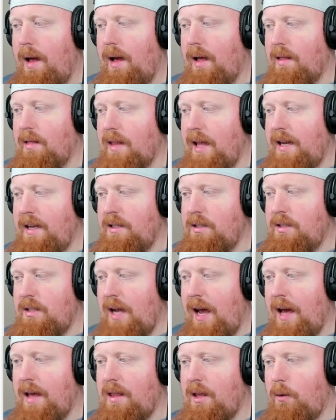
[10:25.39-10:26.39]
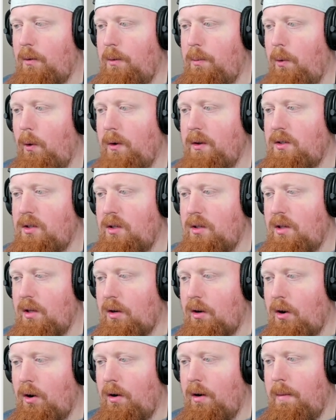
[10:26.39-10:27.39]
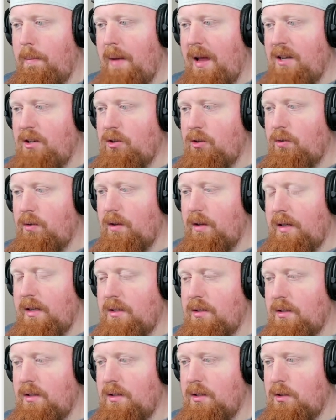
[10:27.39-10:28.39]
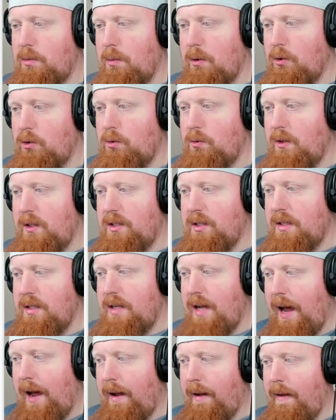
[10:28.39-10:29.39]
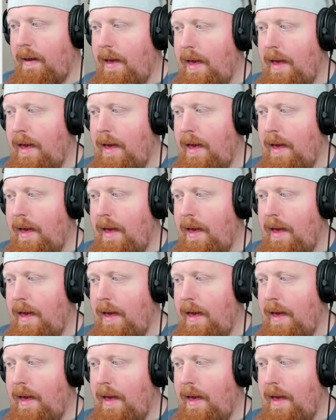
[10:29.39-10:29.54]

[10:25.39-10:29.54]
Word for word: a latest tag that would point to the current major release's most recent tag,